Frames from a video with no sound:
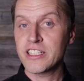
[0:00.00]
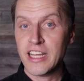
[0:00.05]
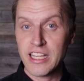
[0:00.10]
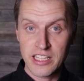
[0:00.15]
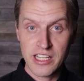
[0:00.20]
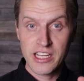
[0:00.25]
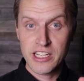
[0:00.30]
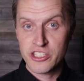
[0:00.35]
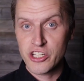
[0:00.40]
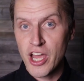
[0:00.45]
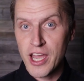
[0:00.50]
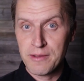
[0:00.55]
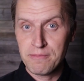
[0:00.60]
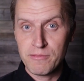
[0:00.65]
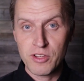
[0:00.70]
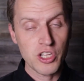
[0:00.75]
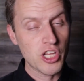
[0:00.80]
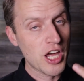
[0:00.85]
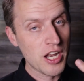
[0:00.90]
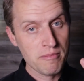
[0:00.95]
take a lot of time,
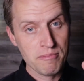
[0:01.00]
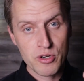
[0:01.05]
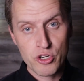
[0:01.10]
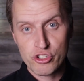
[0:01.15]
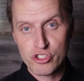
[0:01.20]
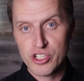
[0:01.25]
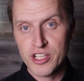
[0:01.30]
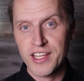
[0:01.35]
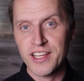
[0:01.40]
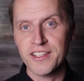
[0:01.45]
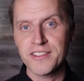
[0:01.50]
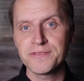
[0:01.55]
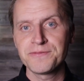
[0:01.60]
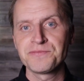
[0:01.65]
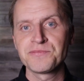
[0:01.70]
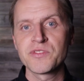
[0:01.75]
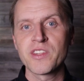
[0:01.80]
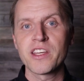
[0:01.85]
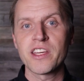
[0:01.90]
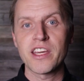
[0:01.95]
a lot of personnel,
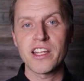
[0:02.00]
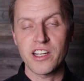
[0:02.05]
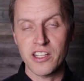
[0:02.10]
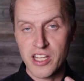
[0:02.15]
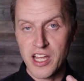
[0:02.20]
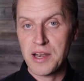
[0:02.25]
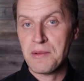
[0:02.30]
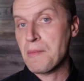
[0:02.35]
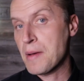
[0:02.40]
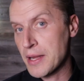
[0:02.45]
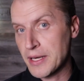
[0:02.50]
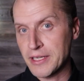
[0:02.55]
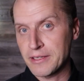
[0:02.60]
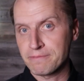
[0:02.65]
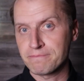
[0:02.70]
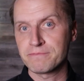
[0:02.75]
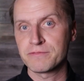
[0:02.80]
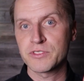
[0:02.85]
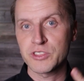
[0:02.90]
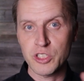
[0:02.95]
and a lot of money.
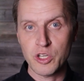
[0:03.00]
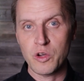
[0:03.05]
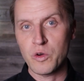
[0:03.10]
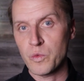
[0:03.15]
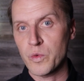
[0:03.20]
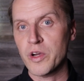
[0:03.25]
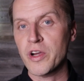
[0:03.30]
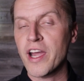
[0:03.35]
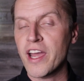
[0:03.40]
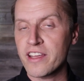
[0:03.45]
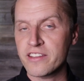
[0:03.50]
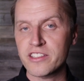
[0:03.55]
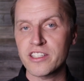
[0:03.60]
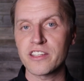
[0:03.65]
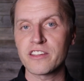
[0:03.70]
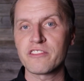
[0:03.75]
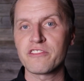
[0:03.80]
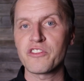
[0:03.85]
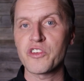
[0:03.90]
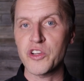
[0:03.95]
So we're
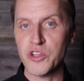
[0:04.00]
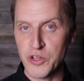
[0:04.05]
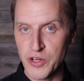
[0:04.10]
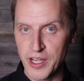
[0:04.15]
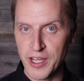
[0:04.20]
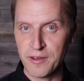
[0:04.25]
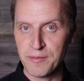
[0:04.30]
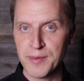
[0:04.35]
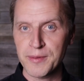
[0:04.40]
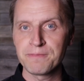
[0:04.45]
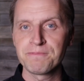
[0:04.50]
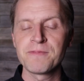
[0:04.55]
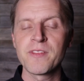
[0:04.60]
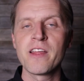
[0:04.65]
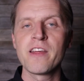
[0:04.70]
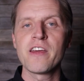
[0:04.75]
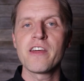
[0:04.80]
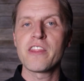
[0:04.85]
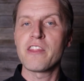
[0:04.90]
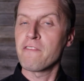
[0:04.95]
asking for your help.
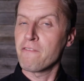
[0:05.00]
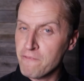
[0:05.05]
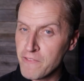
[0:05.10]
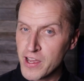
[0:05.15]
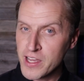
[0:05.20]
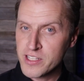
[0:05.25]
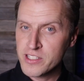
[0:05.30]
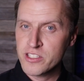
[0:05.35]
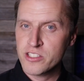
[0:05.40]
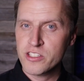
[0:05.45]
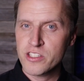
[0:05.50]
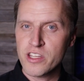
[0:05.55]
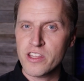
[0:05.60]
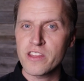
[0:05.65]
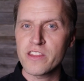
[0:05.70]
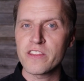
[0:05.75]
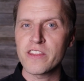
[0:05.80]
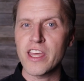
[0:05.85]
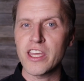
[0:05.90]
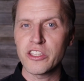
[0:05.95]
The funds
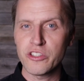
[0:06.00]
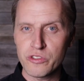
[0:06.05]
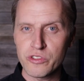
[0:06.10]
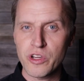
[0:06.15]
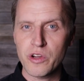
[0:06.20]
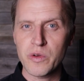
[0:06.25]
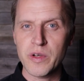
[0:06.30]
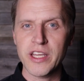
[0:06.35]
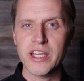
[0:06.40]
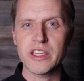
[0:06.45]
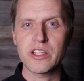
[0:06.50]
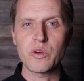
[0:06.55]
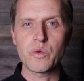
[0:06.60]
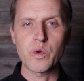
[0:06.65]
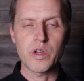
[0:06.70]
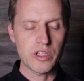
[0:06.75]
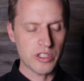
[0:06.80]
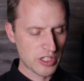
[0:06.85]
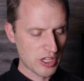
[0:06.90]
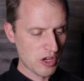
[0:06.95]
that you donate
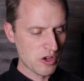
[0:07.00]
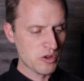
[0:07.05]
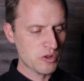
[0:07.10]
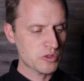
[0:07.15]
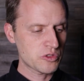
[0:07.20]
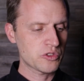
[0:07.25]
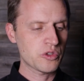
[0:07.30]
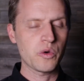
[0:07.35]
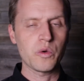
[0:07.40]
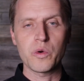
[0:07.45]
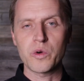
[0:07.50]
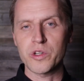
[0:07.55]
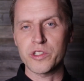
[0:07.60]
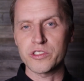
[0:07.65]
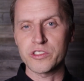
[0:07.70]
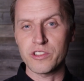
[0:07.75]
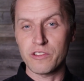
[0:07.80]
will go towards,